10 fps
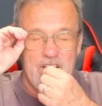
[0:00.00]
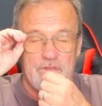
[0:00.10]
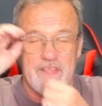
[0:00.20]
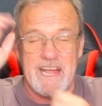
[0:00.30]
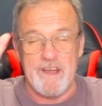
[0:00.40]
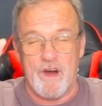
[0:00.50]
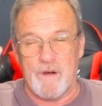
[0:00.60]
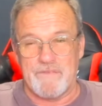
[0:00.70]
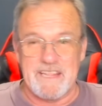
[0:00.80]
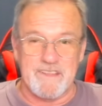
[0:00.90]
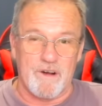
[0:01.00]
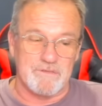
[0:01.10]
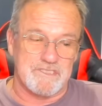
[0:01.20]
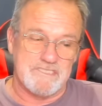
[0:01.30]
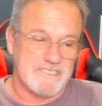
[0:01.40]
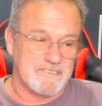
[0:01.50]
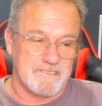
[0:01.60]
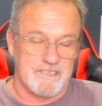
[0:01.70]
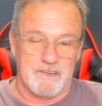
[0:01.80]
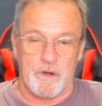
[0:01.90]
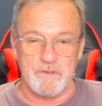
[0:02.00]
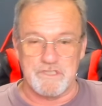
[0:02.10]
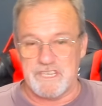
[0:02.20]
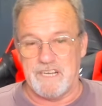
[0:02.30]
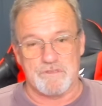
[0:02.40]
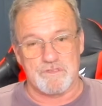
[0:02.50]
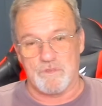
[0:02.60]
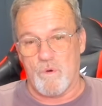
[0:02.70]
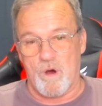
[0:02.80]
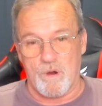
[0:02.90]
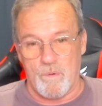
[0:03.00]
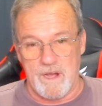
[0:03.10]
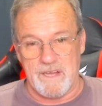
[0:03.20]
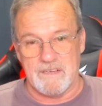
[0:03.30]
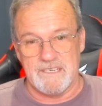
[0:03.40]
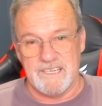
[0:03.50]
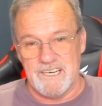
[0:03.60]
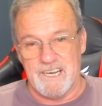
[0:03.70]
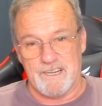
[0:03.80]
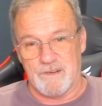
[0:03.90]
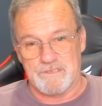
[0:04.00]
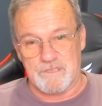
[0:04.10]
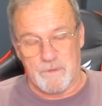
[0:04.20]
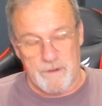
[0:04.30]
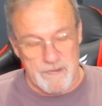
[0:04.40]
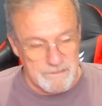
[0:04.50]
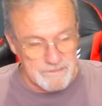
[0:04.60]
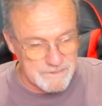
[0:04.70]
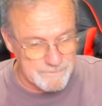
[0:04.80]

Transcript: they know. If they don't, she's just going to negotiate or she'll walk away and go somewhere else.